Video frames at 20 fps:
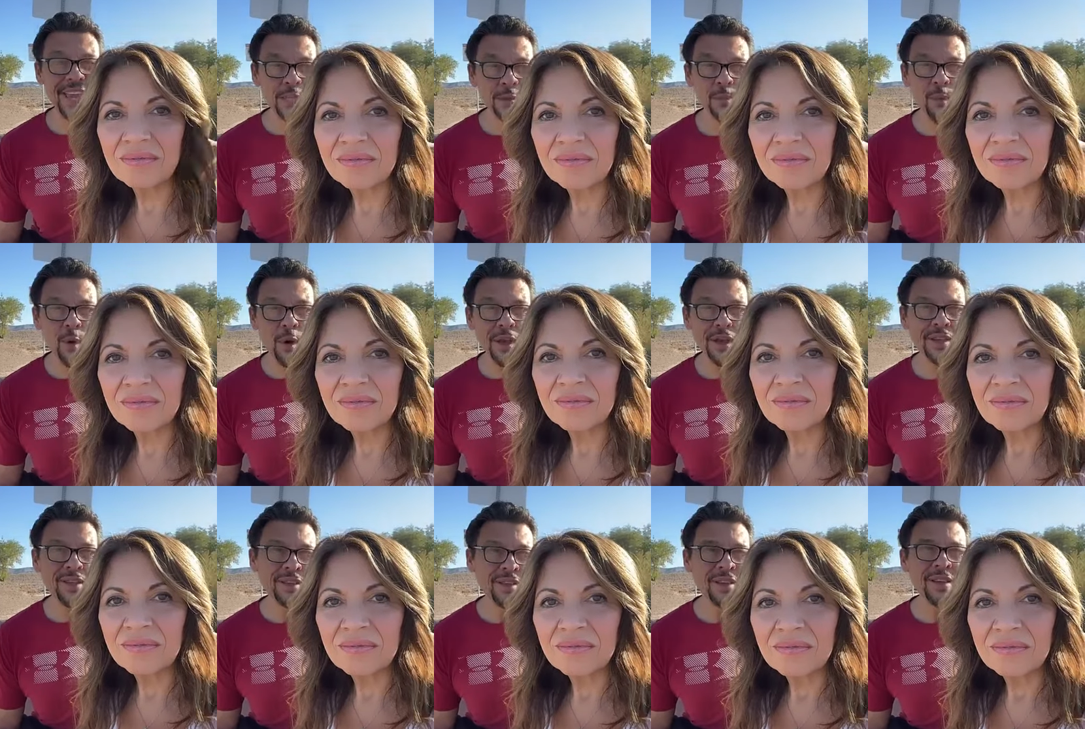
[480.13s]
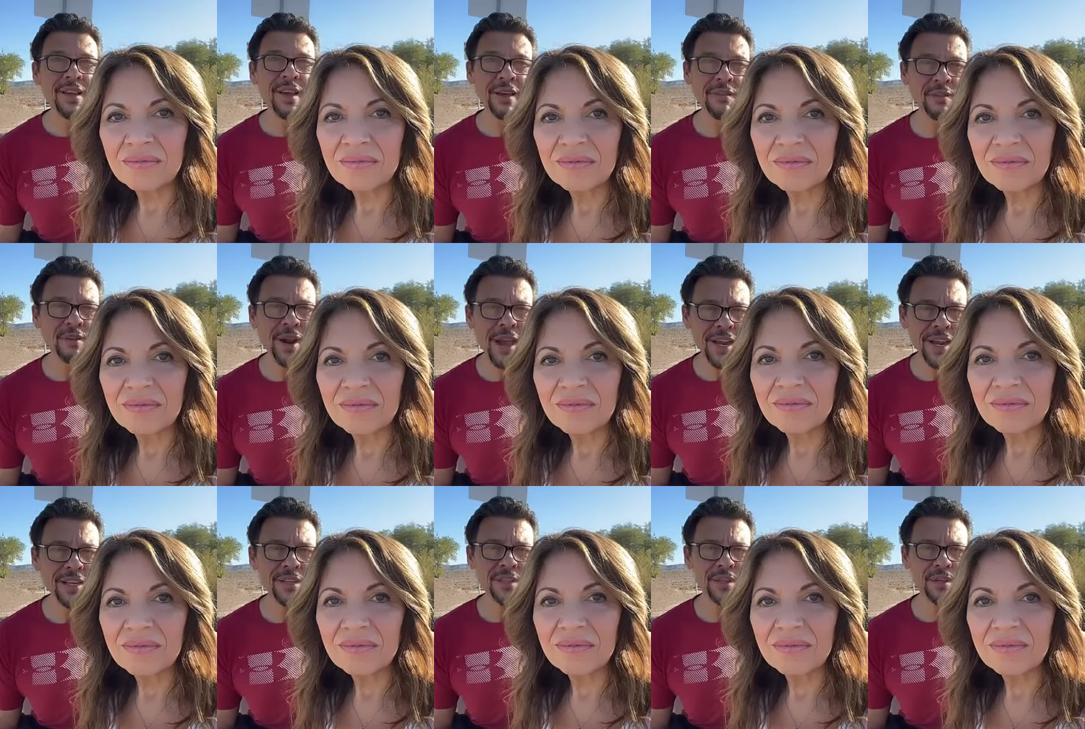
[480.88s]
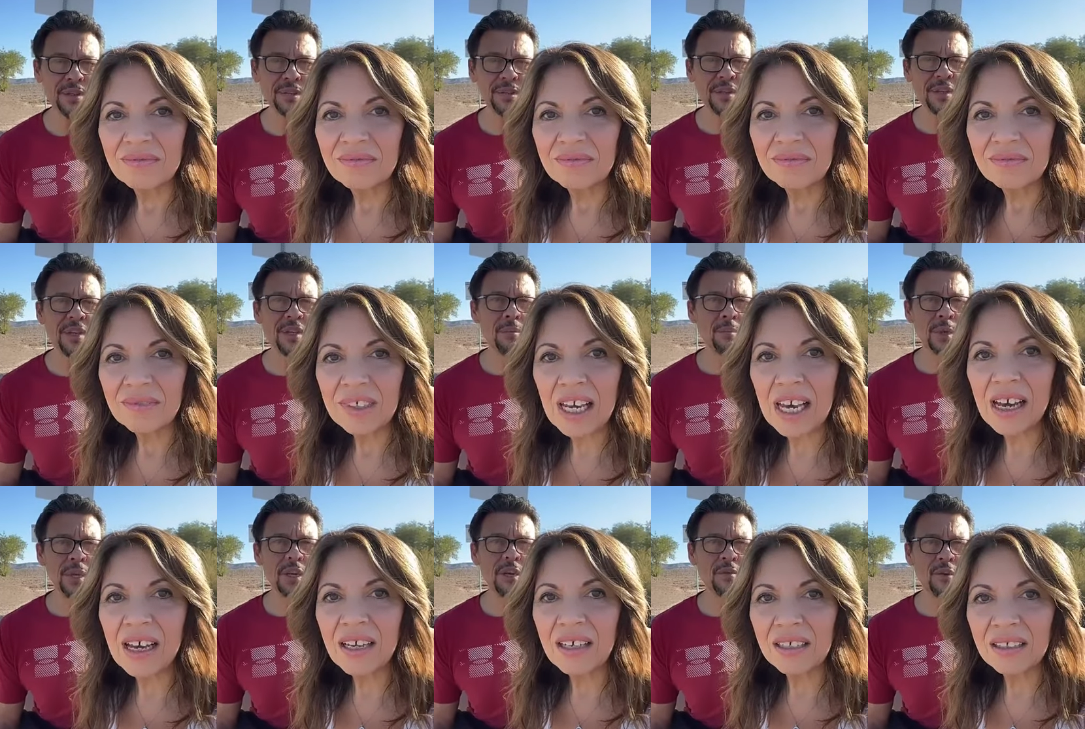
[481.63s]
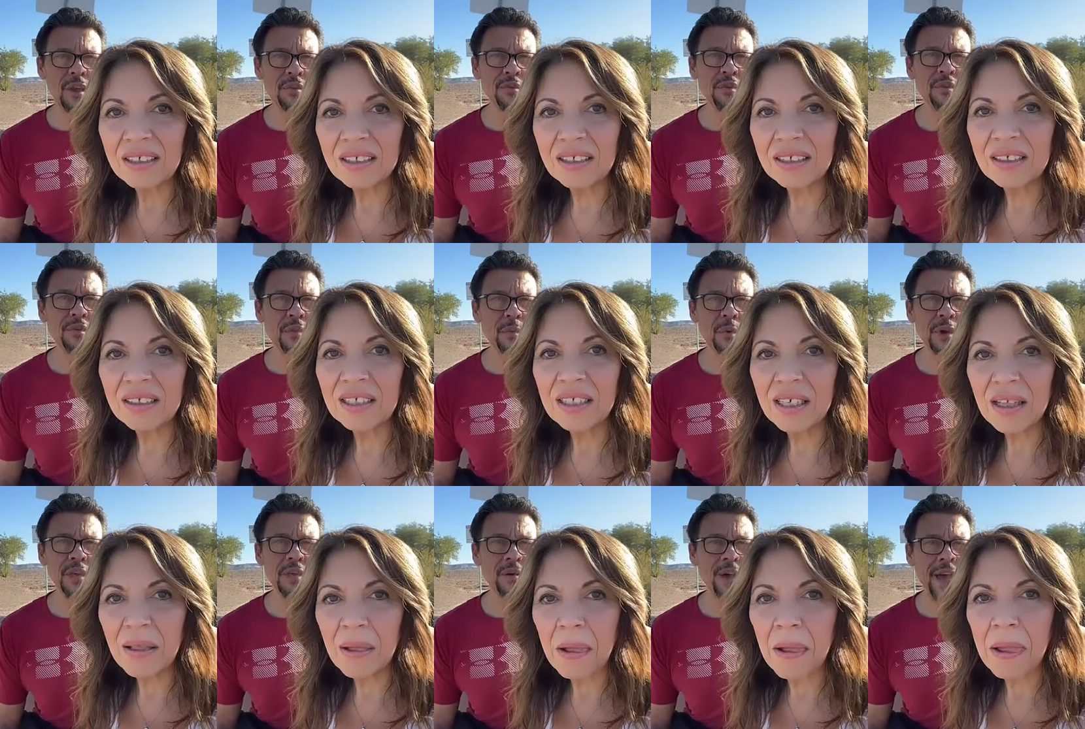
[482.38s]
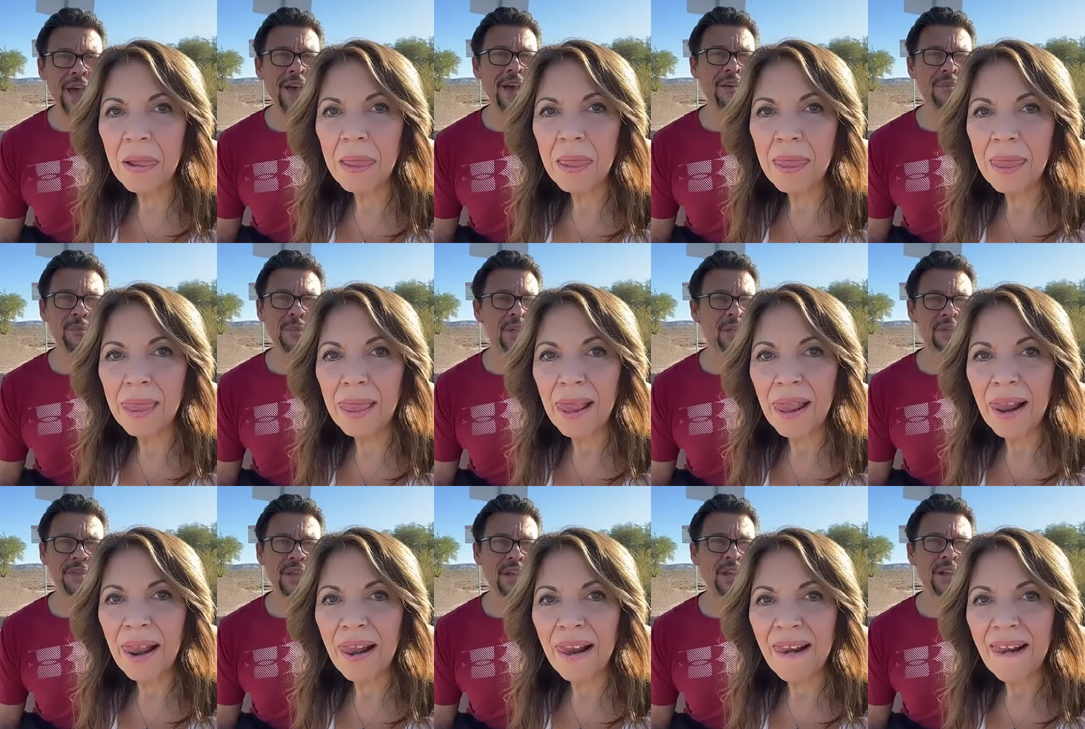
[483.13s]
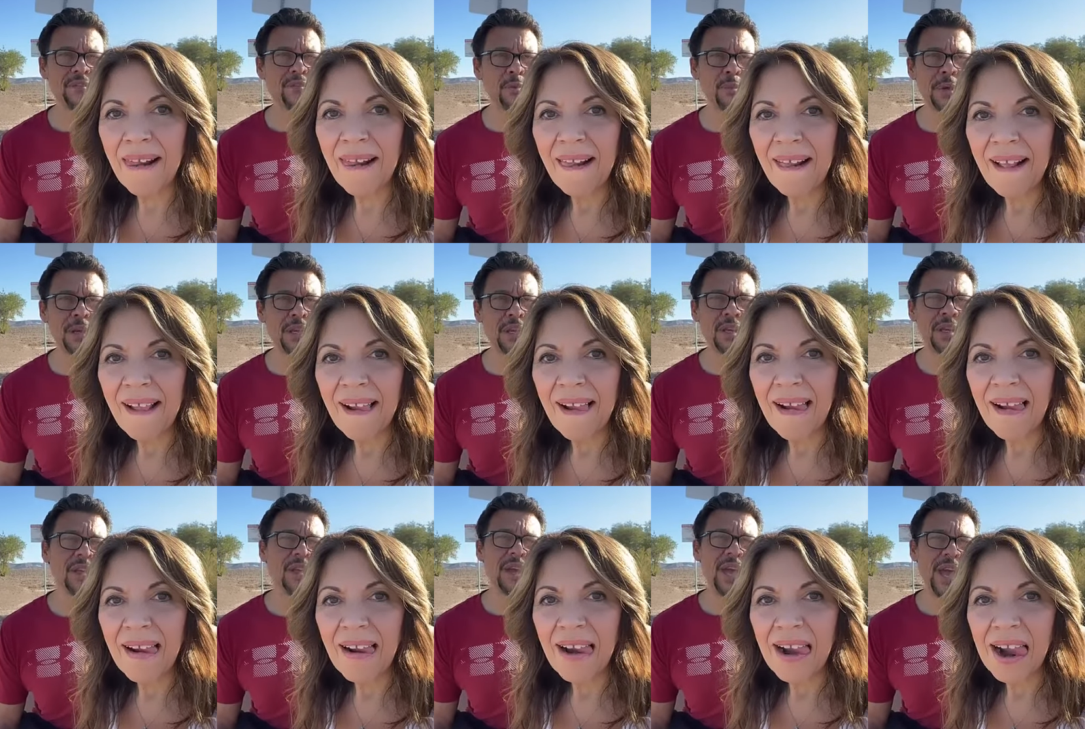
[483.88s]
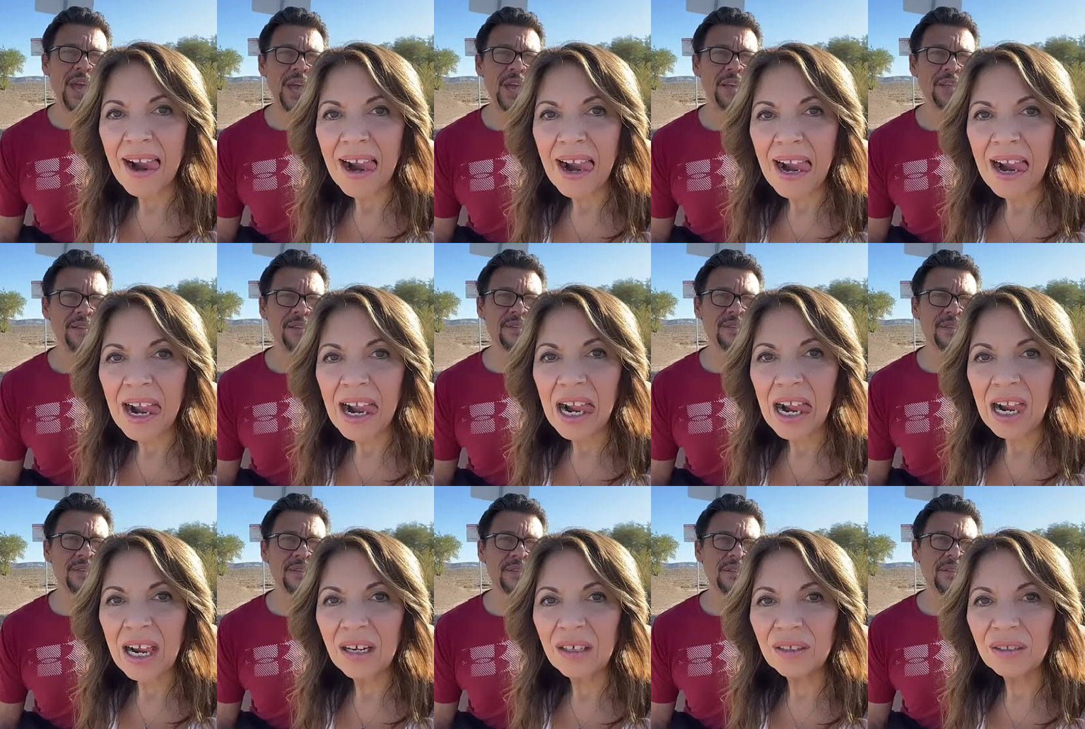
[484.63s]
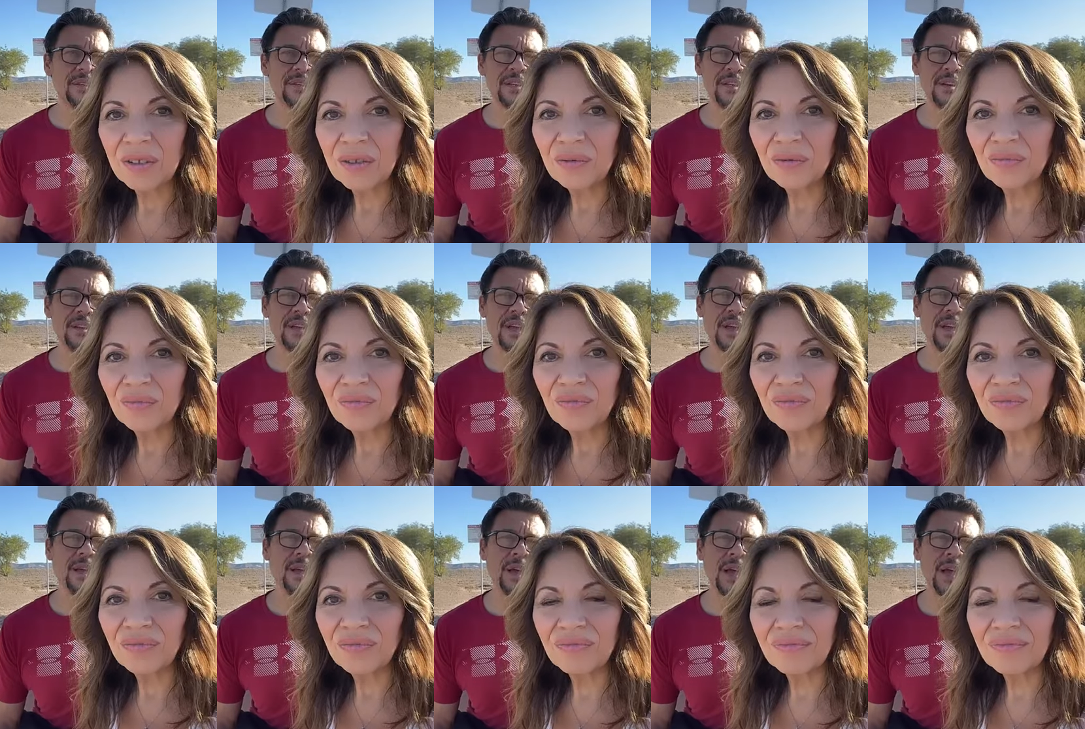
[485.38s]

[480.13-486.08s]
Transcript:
Speaker 1: the next point of gratitude, yeah. being grateful for what you have, because not everybody has. You know,